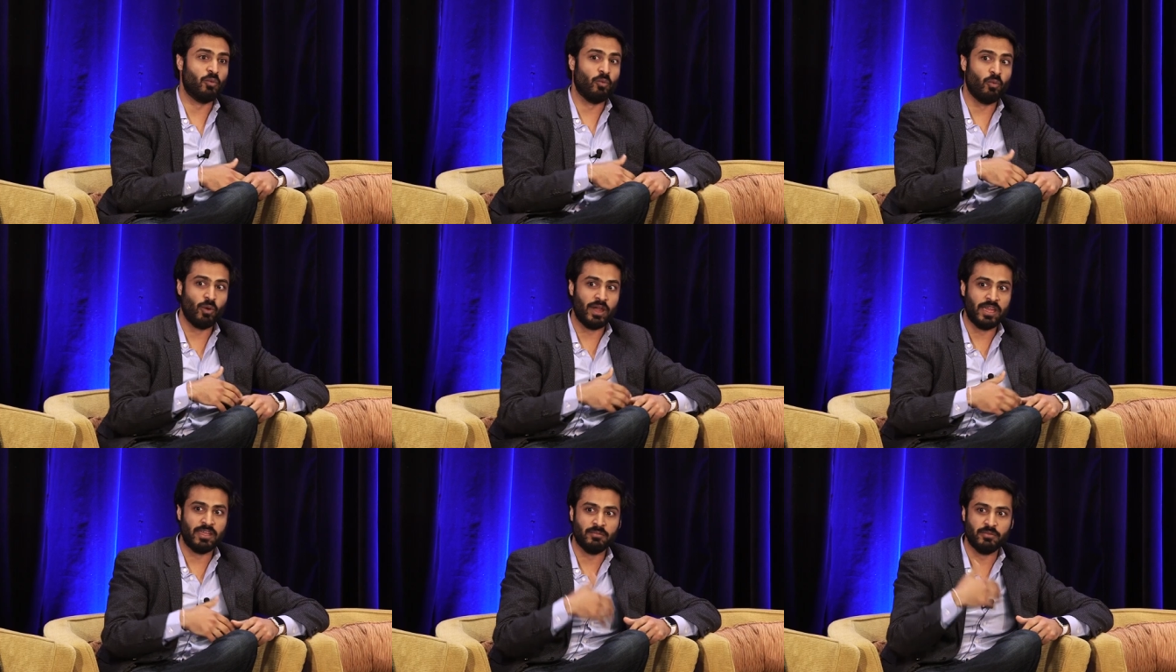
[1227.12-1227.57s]
know,
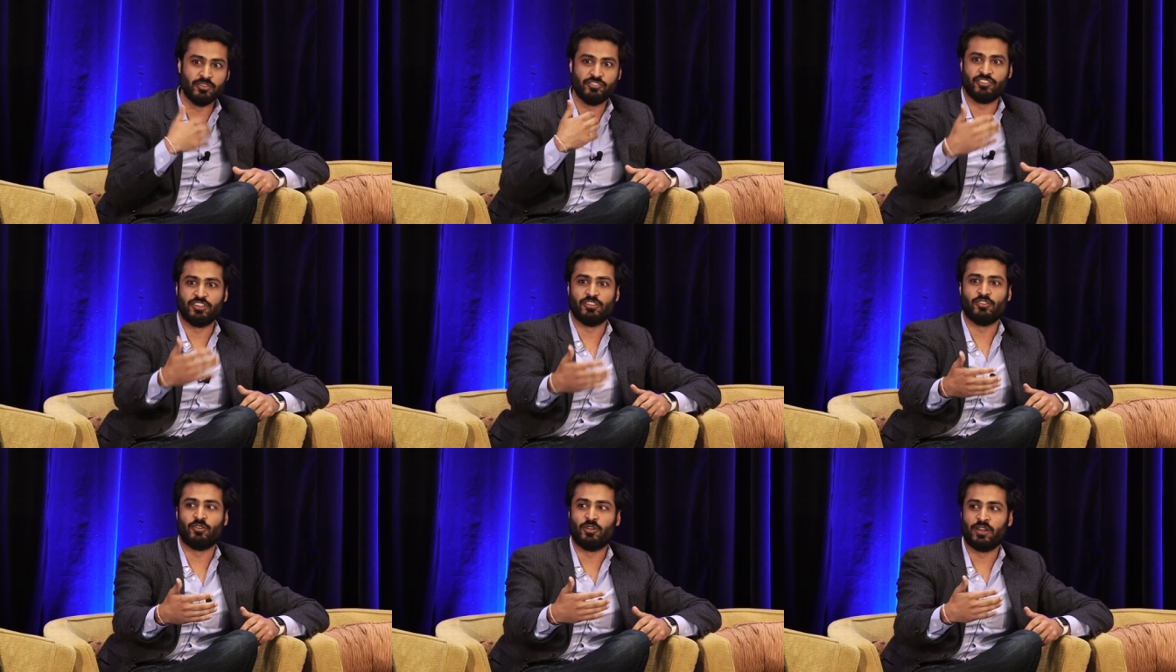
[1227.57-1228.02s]
when
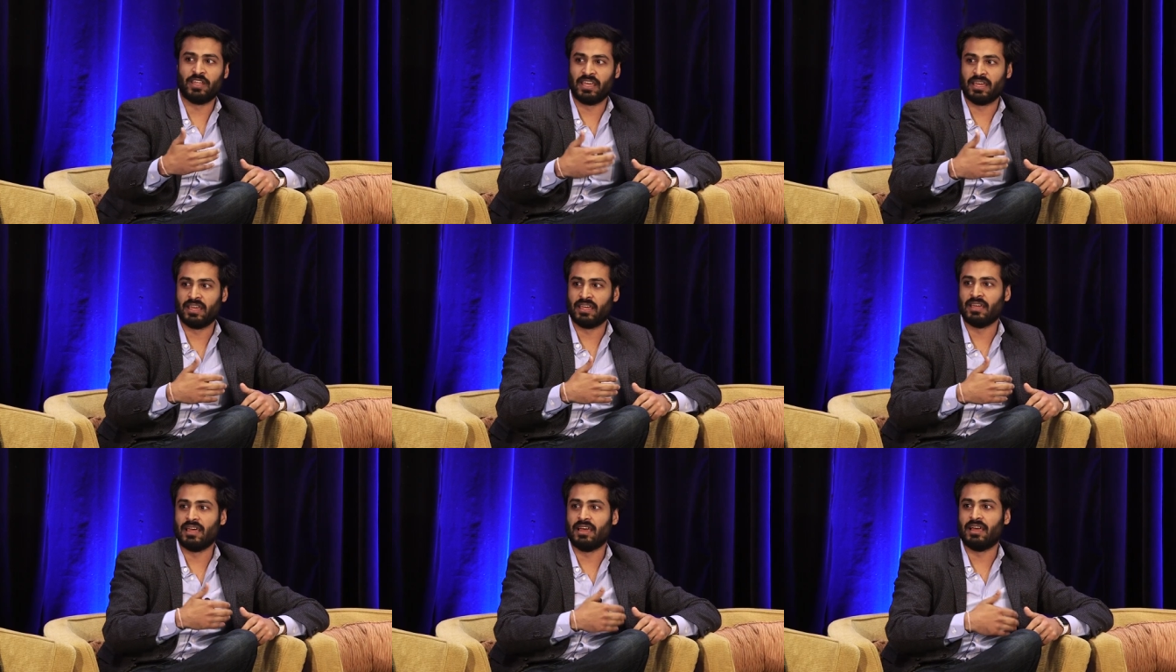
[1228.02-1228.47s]
machine
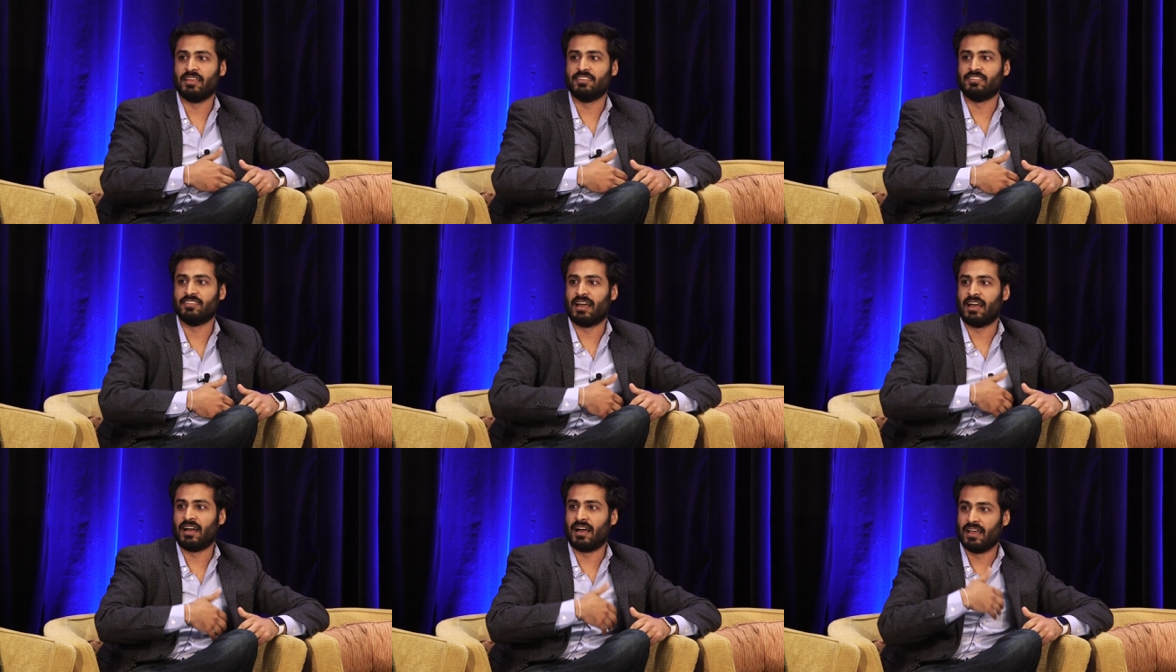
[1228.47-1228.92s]
learning
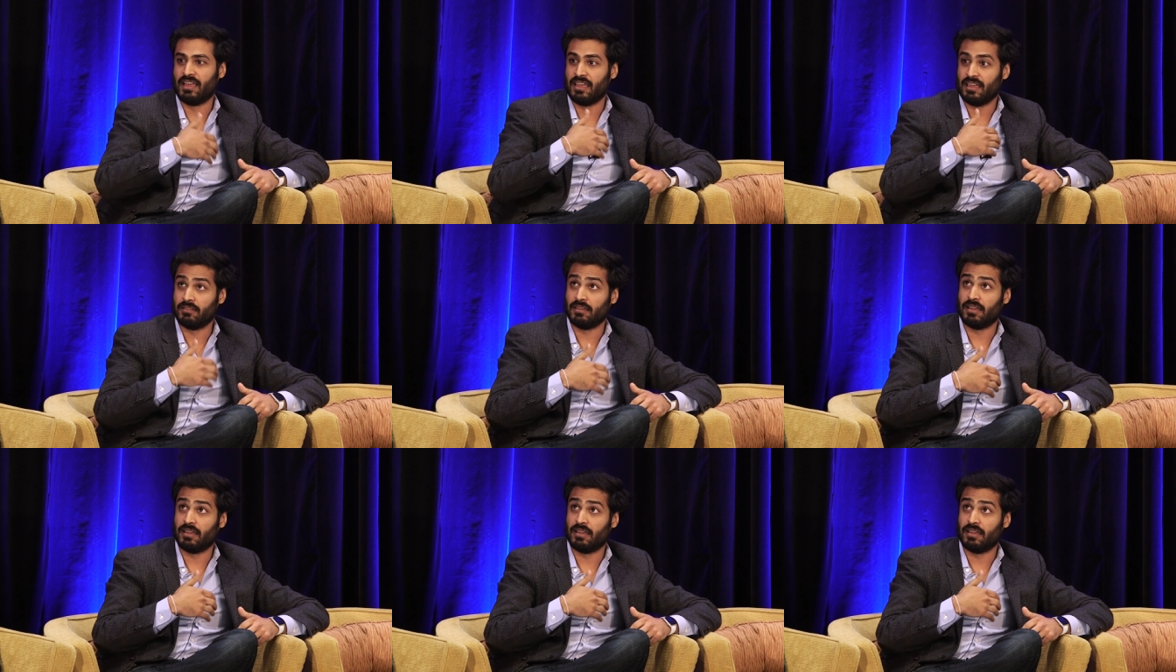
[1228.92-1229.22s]
is uh,